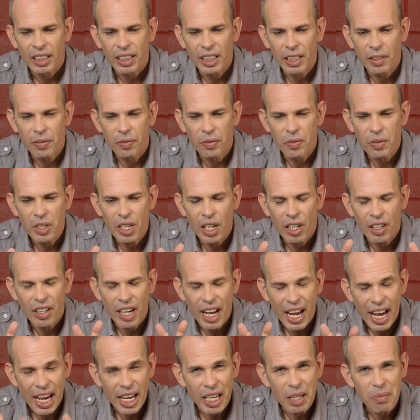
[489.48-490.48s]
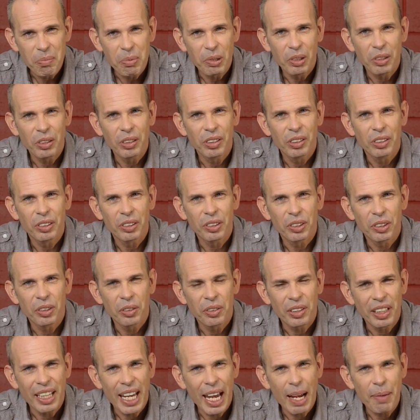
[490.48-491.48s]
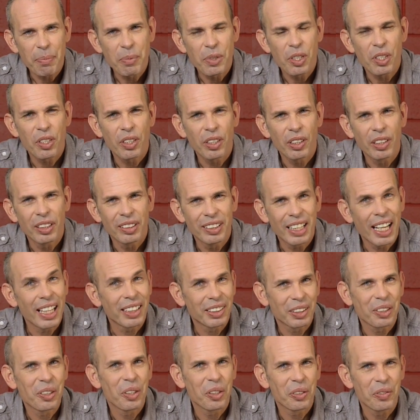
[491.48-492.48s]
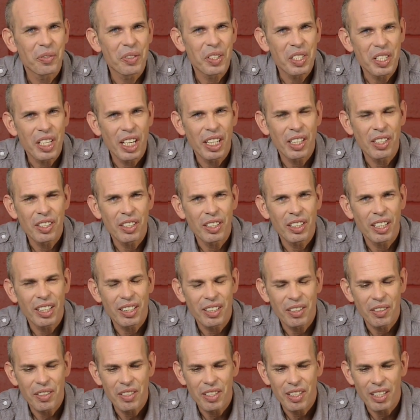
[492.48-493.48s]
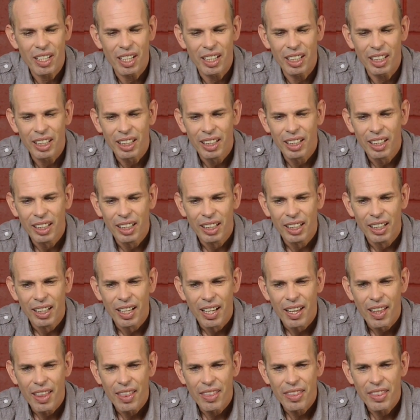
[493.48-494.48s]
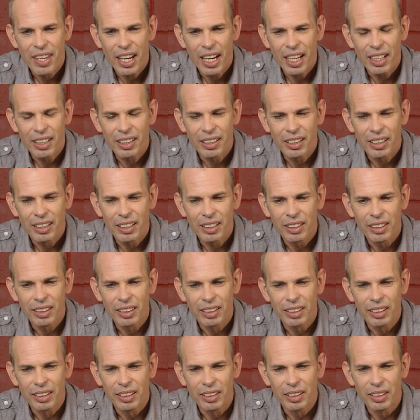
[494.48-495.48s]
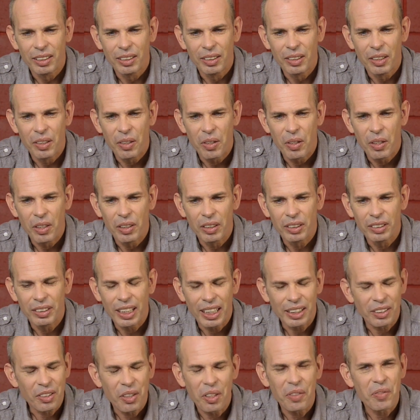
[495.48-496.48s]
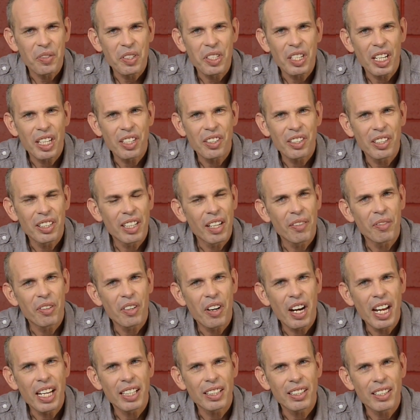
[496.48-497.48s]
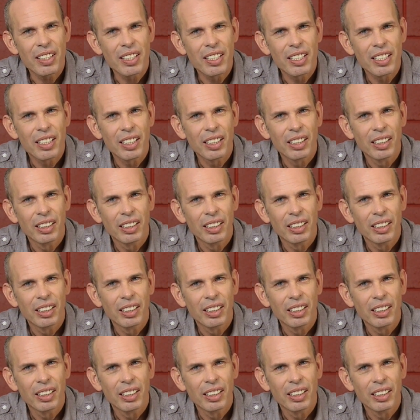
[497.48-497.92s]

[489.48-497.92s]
If we are able to capture that conversation, as you say, then that conversation never ends.